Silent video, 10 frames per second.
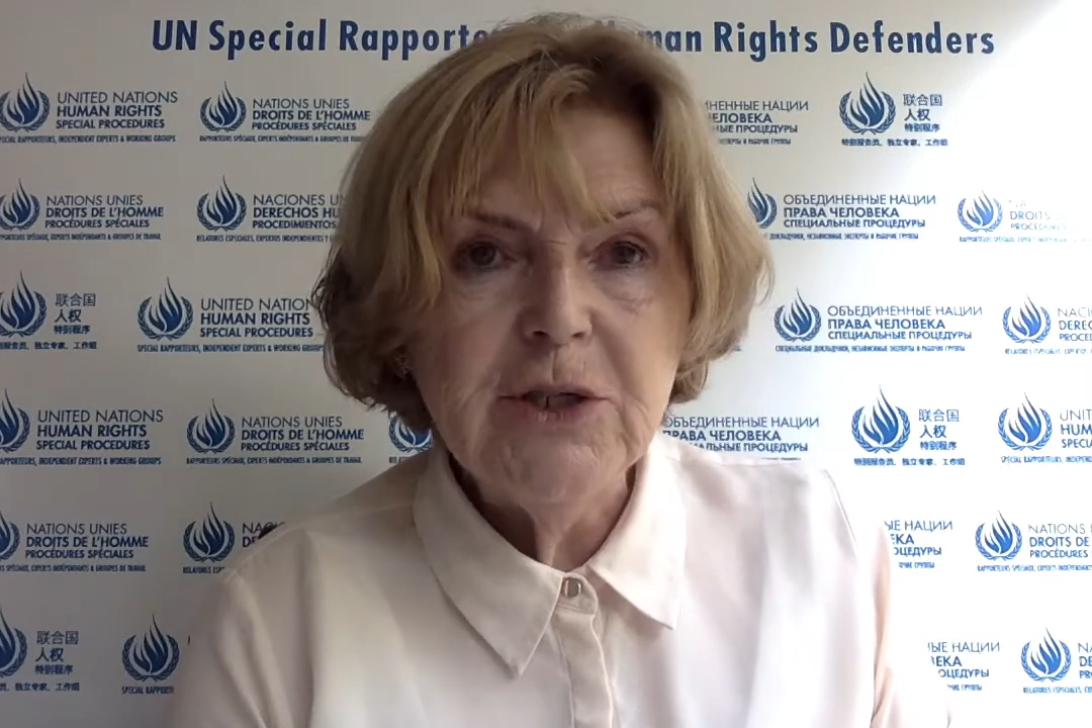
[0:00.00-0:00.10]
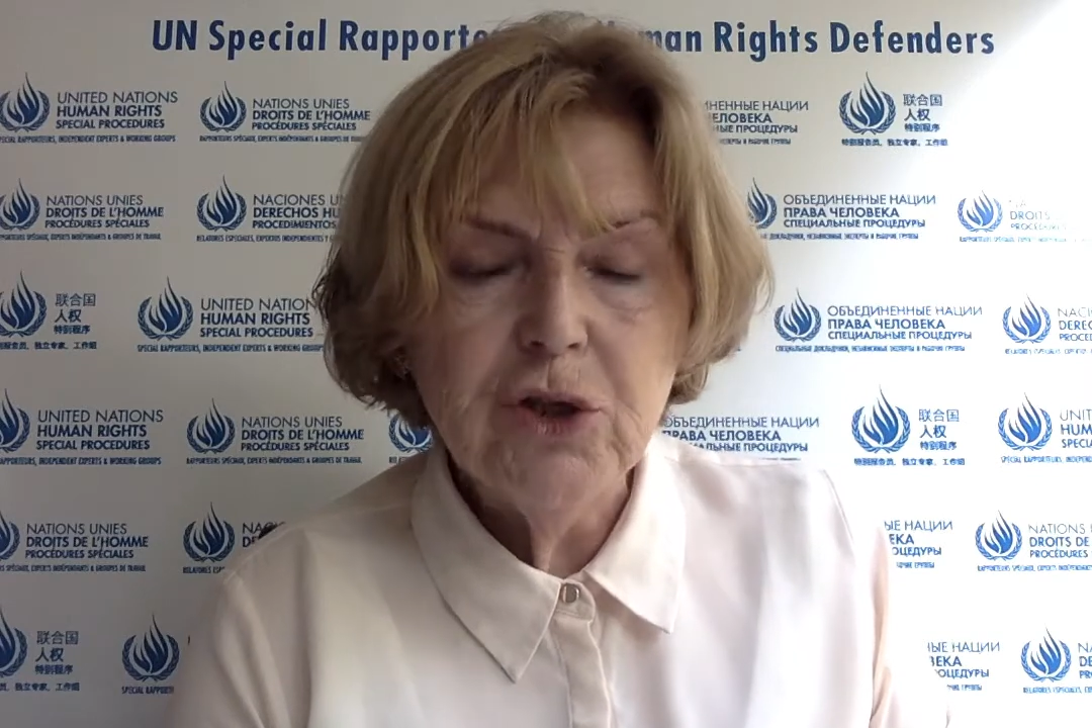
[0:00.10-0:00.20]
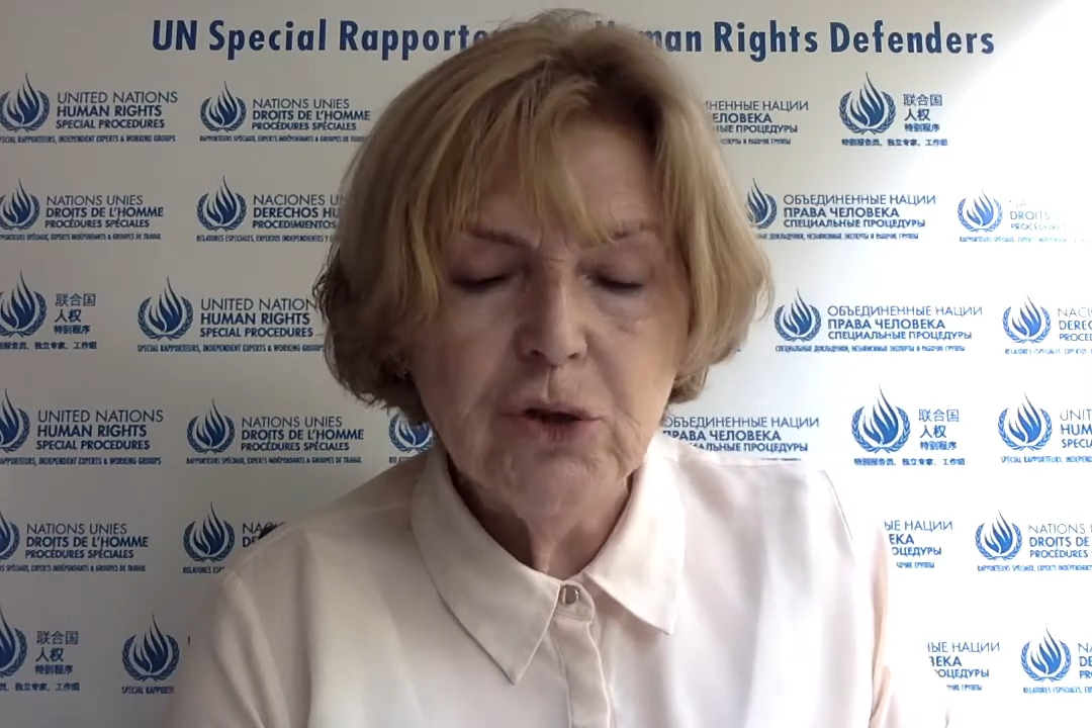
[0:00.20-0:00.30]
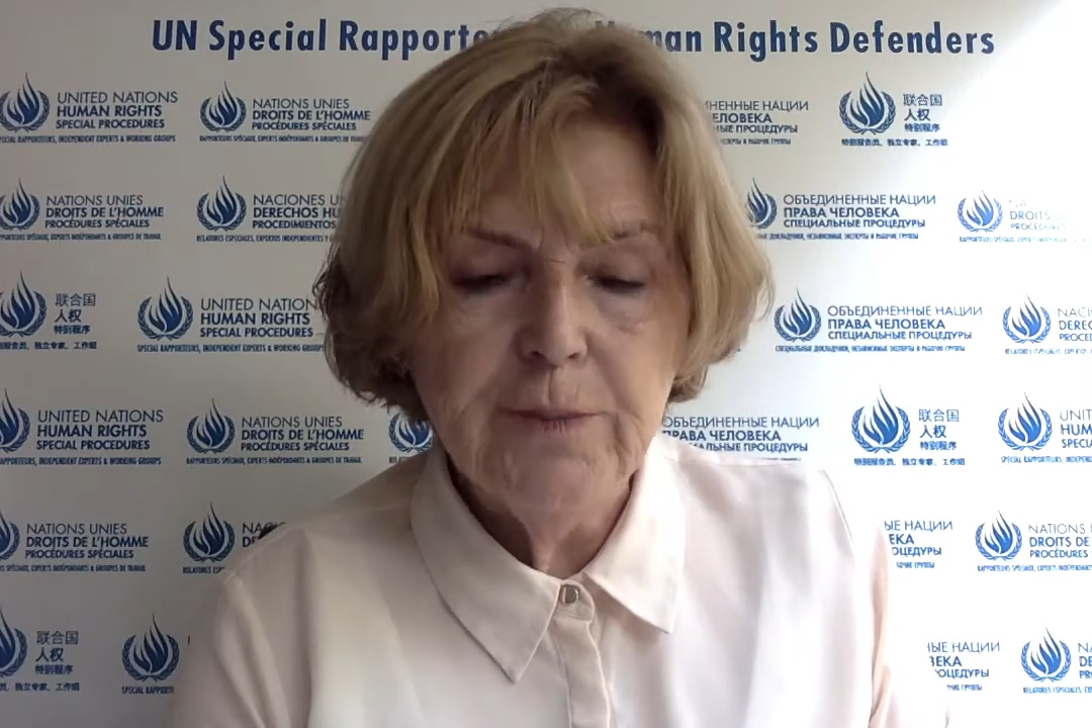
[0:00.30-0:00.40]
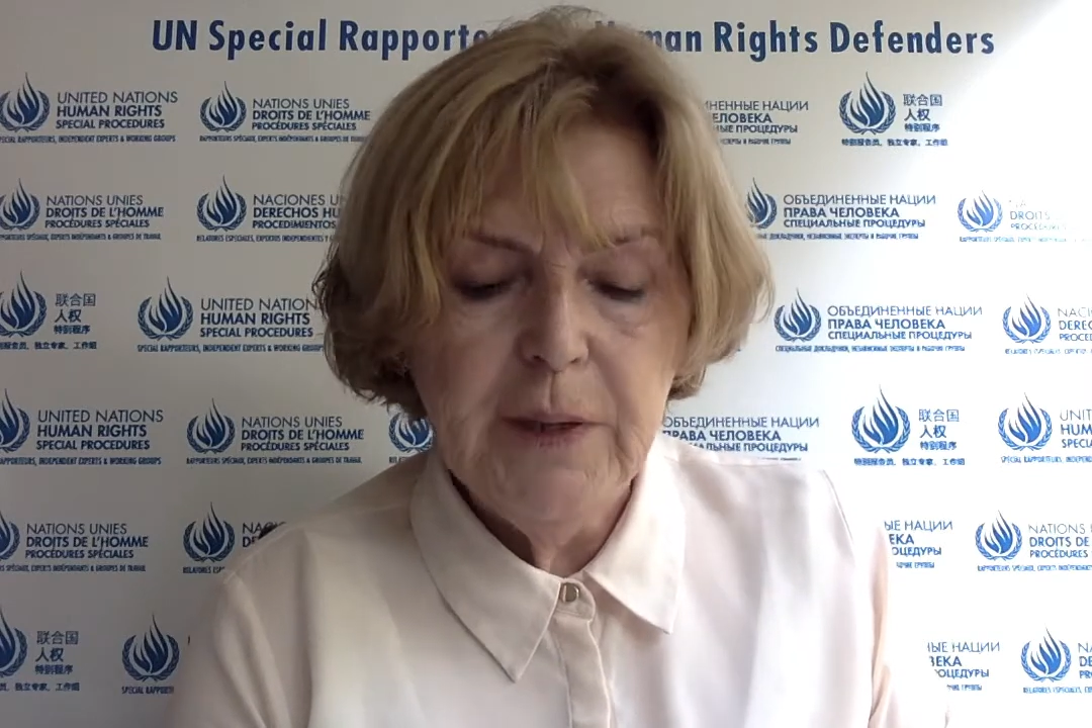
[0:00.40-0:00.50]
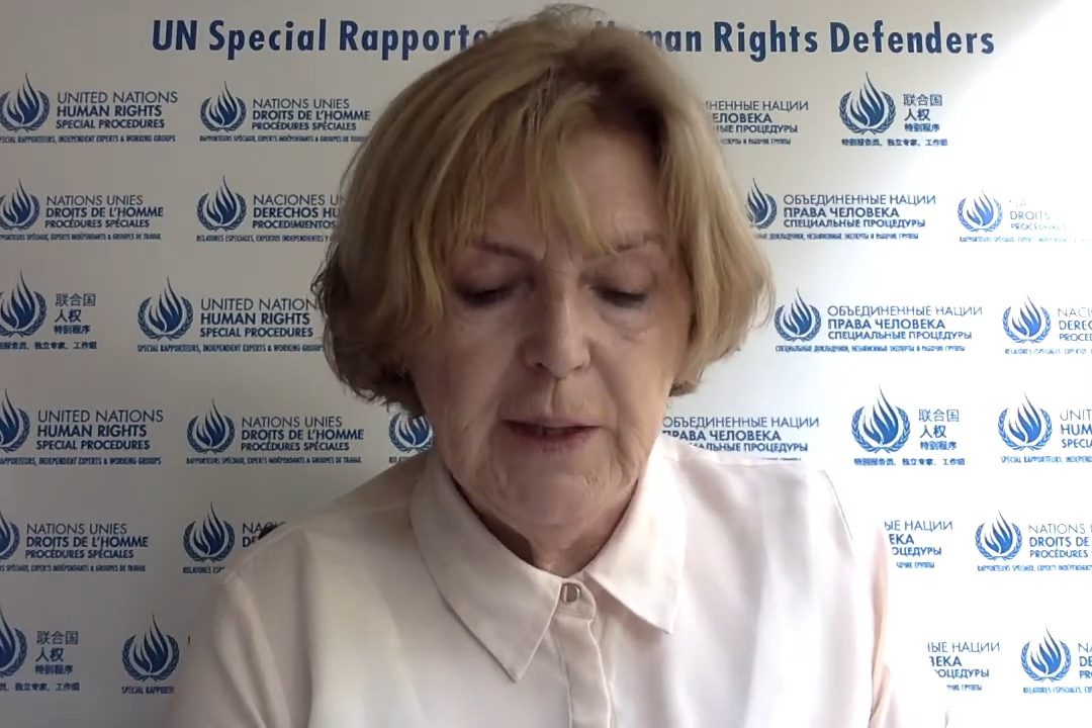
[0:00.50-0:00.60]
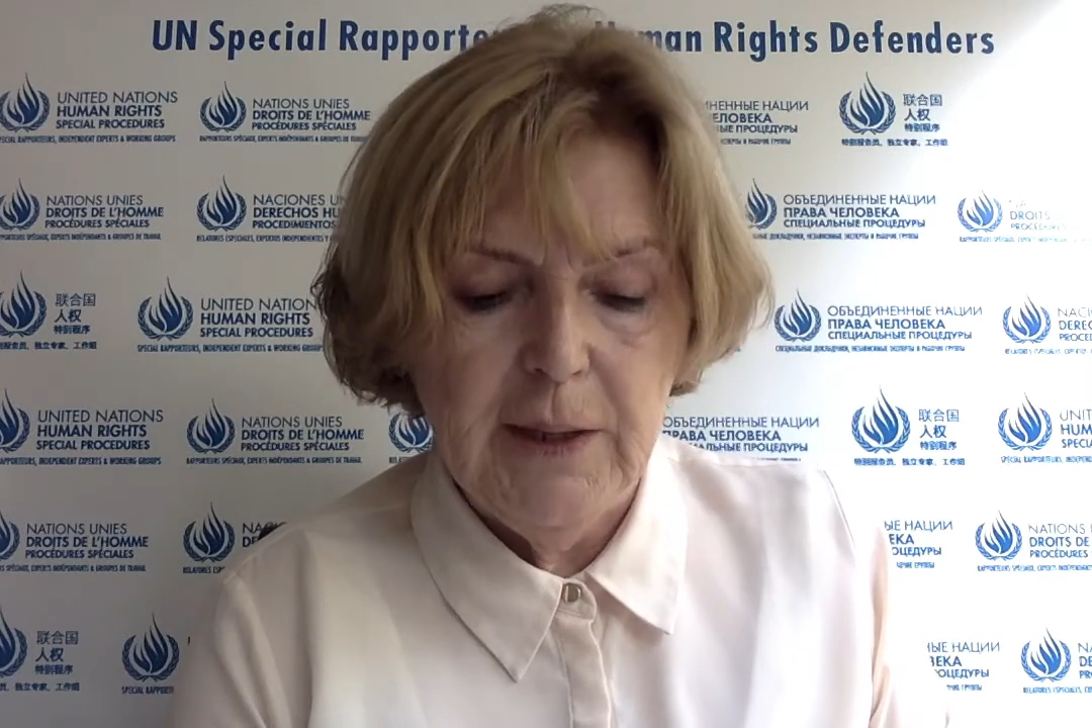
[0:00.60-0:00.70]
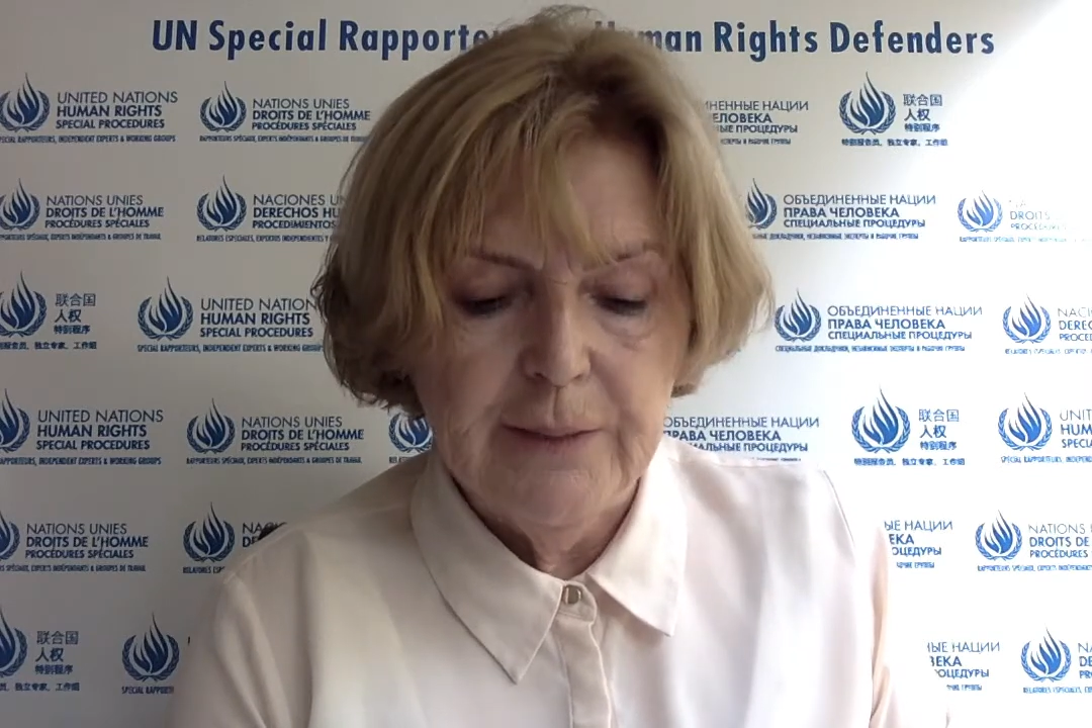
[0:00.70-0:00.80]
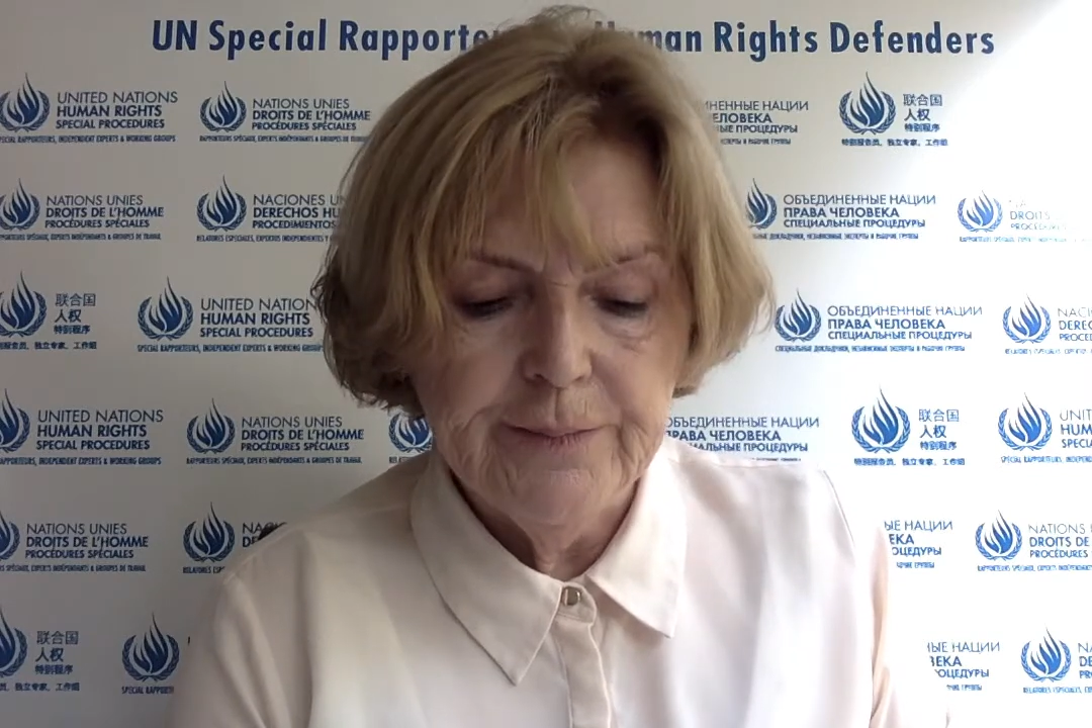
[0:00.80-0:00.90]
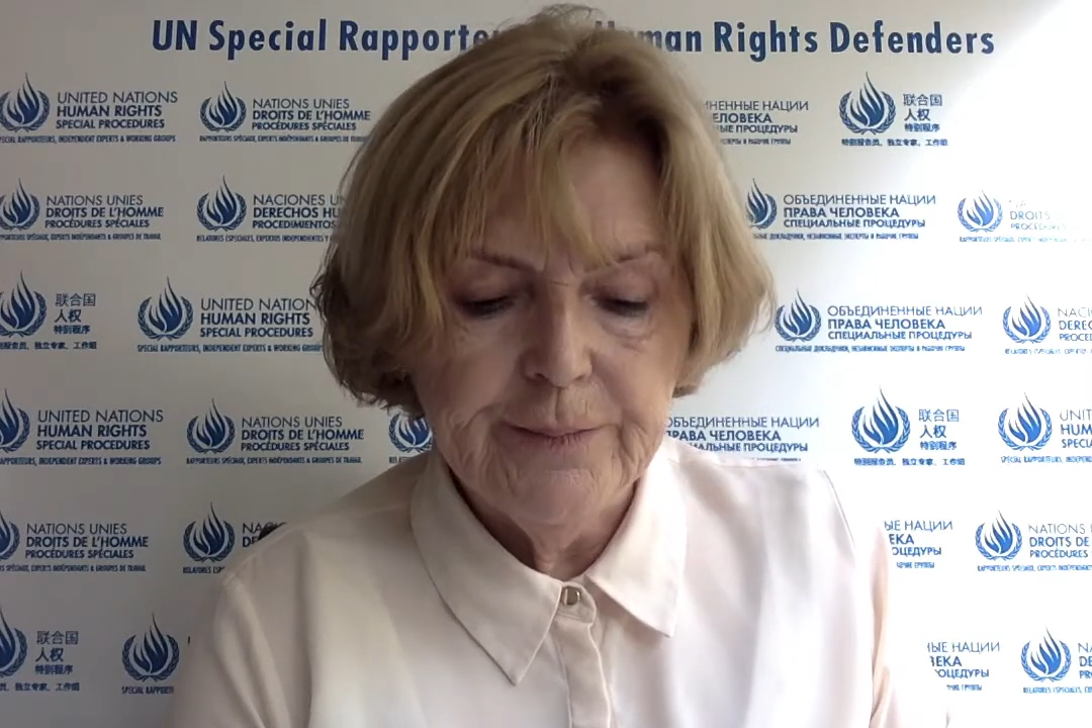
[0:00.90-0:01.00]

should be.